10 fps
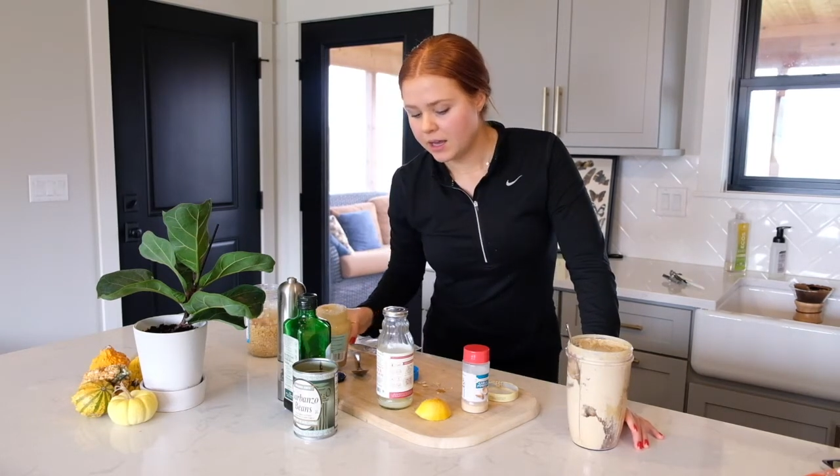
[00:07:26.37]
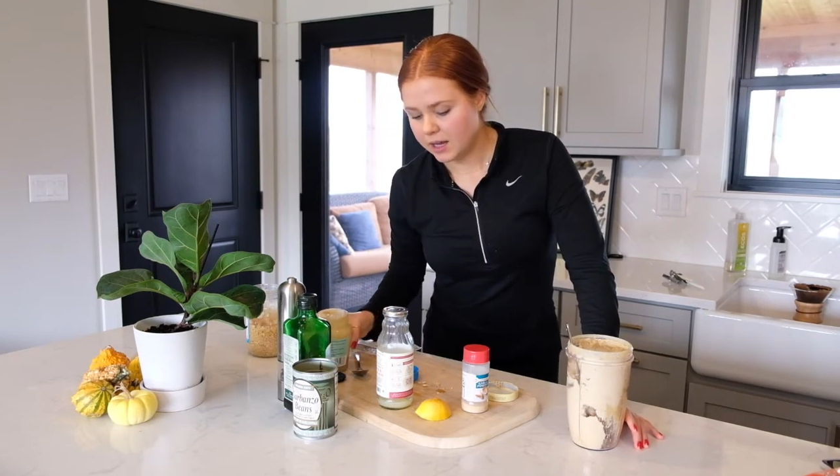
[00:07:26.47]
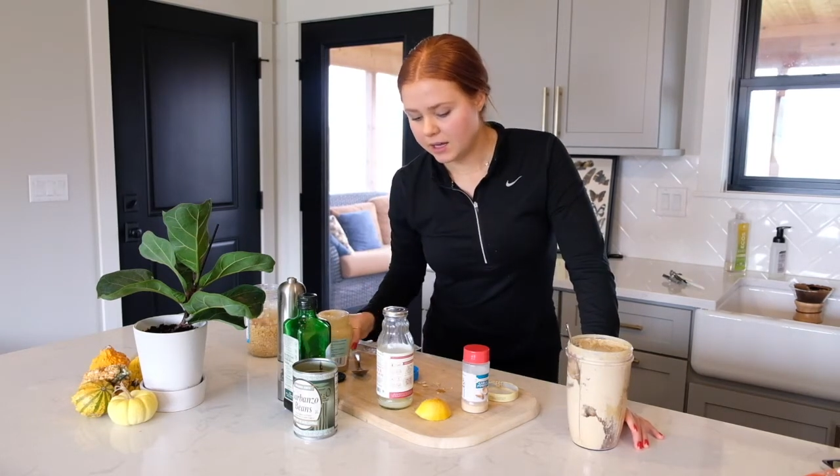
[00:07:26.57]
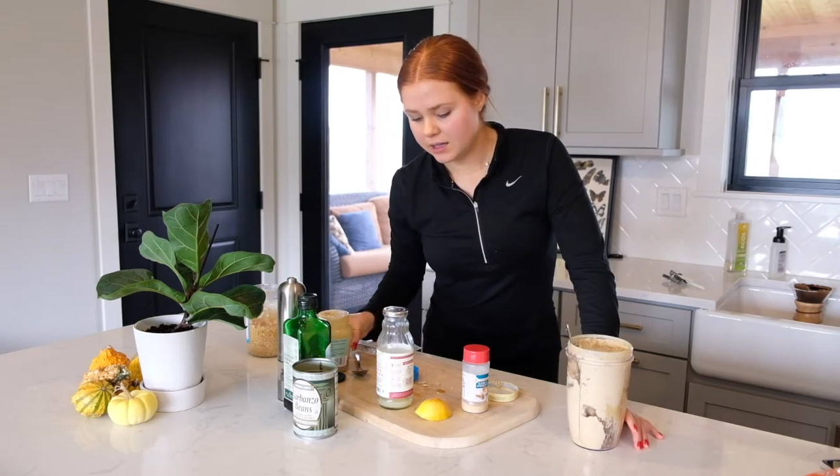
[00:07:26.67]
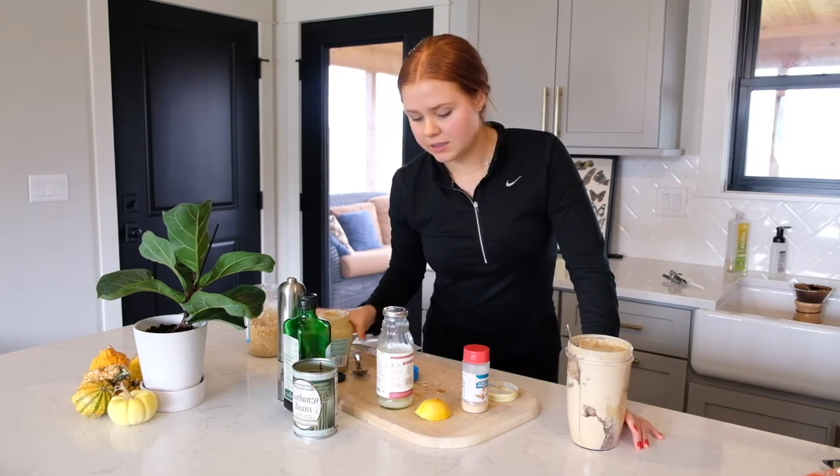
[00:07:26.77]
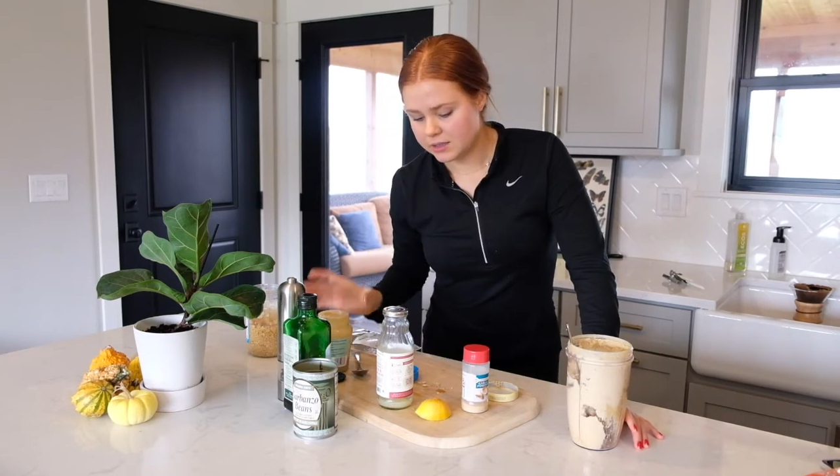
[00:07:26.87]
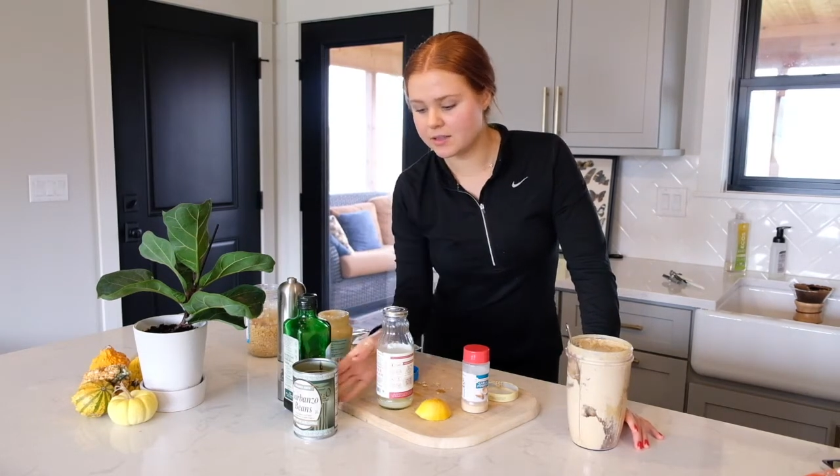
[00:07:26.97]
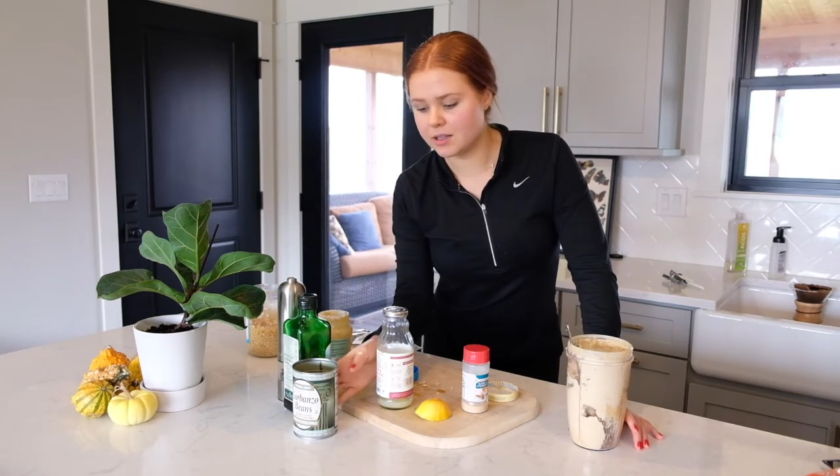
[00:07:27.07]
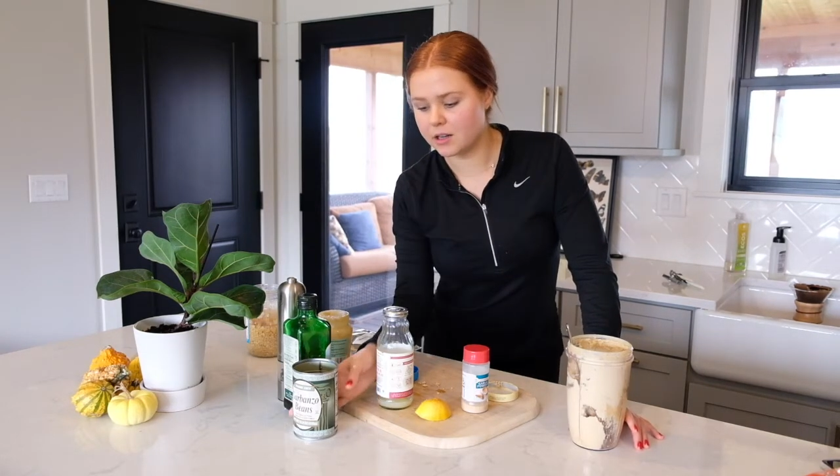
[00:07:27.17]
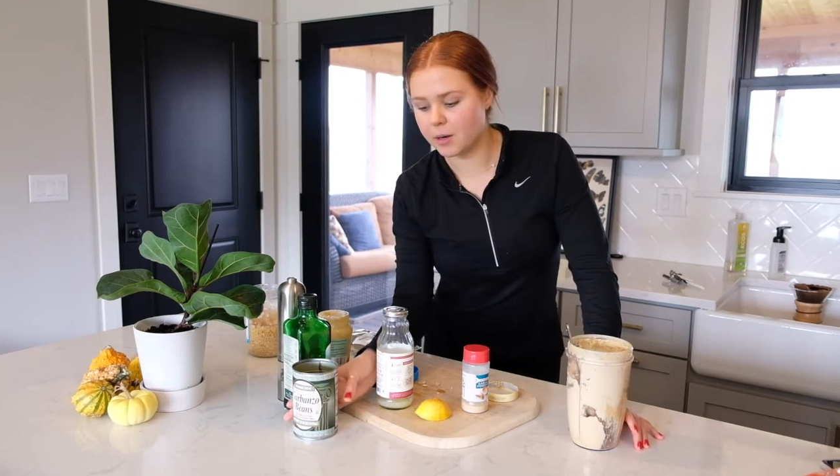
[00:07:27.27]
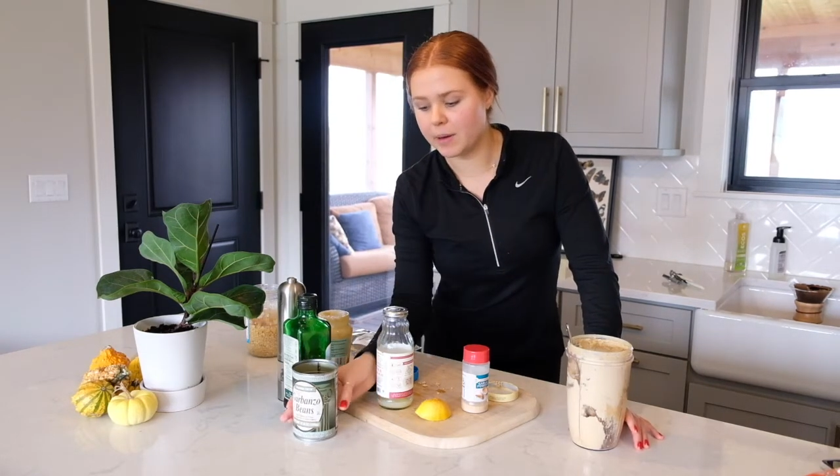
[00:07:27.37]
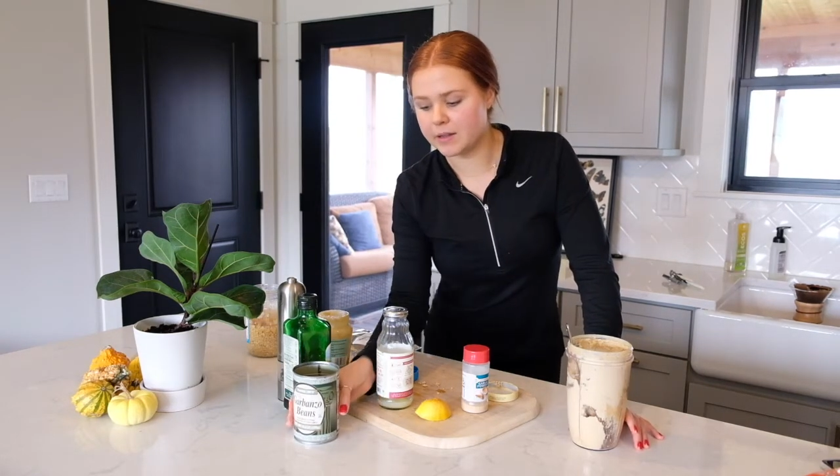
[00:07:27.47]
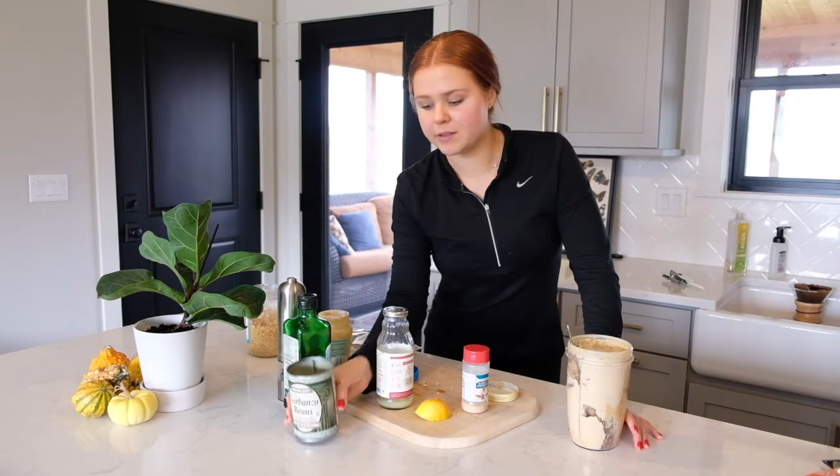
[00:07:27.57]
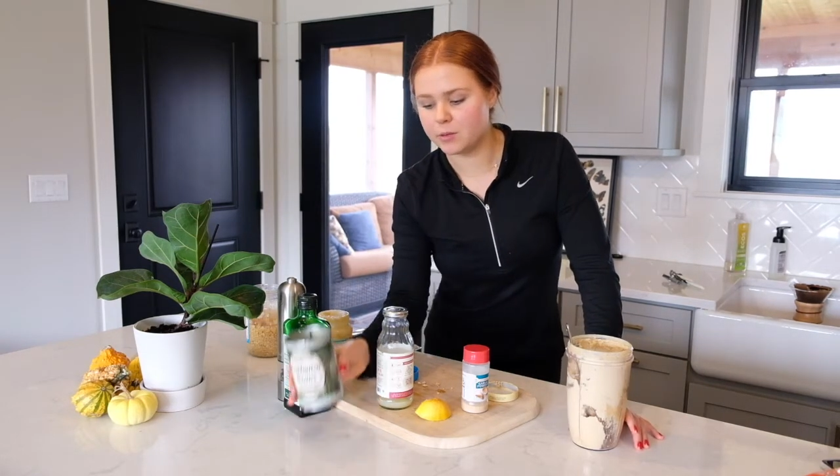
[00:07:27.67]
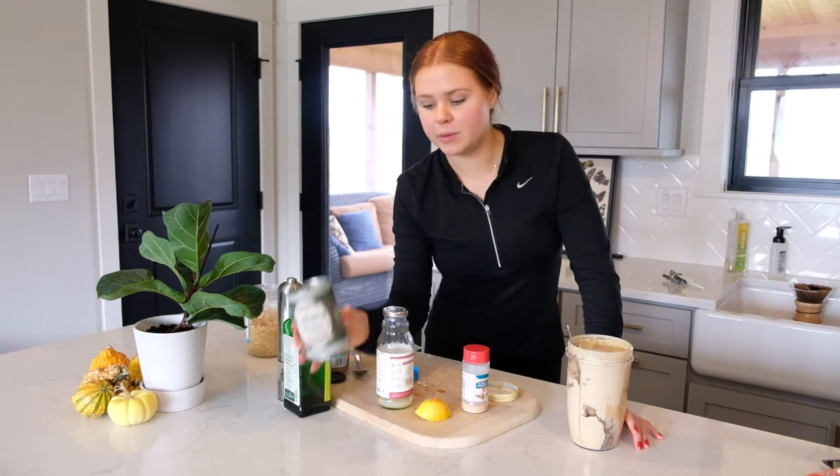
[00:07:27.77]
And the
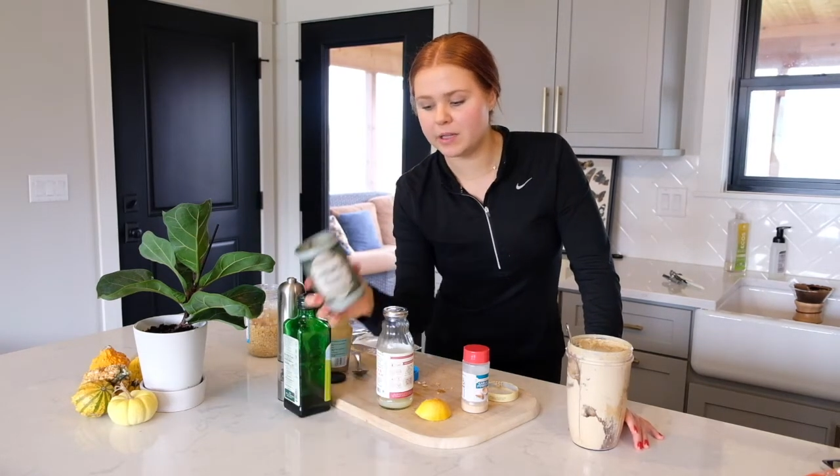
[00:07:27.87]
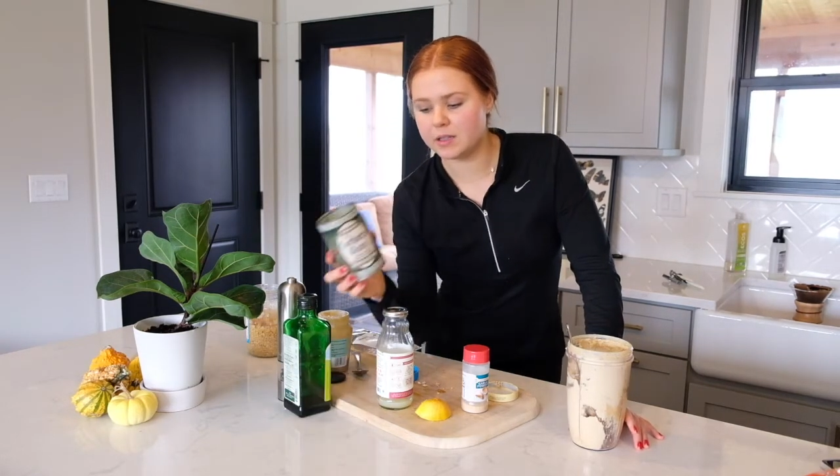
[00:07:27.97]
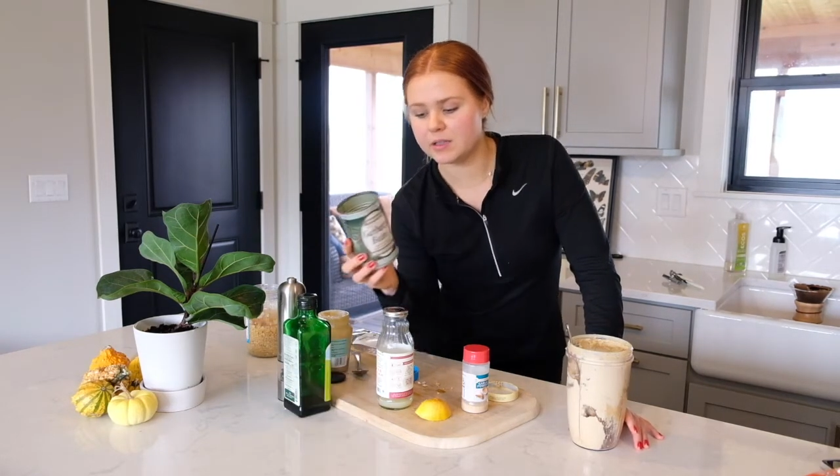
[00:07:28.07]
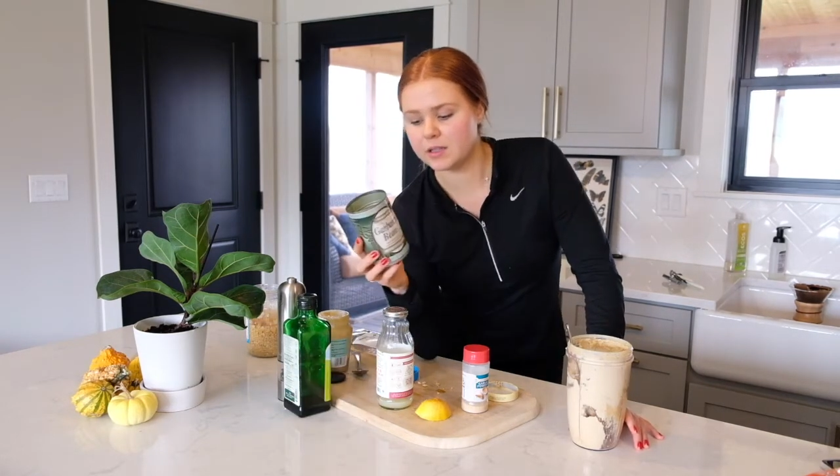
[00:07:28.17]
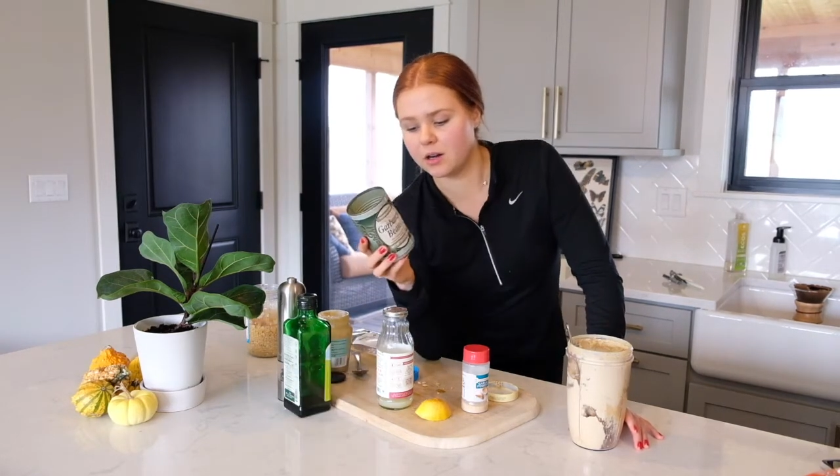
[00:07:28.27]
garbanzo beans